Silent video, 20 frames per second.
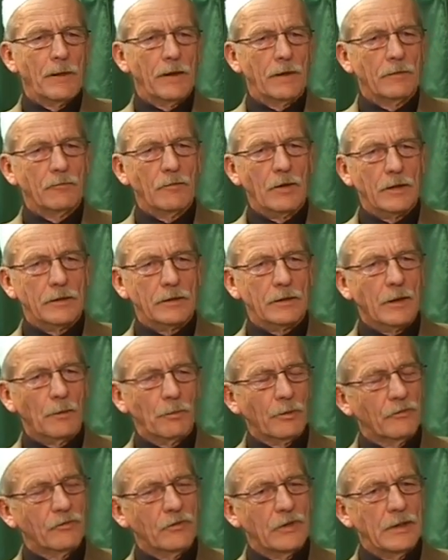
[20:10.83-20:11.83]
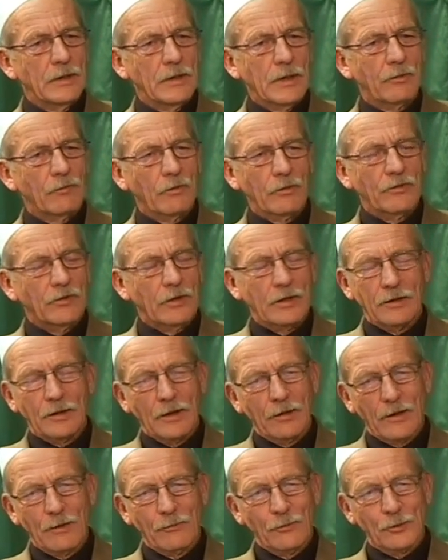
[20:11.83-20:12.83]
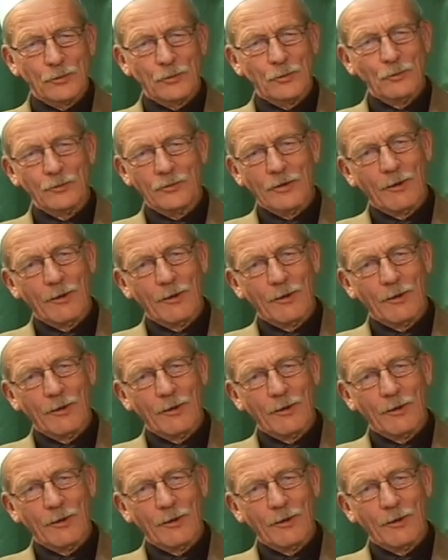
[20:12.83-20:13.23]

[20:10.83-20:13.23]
And we had a cup of tea, and we're sitting there for 2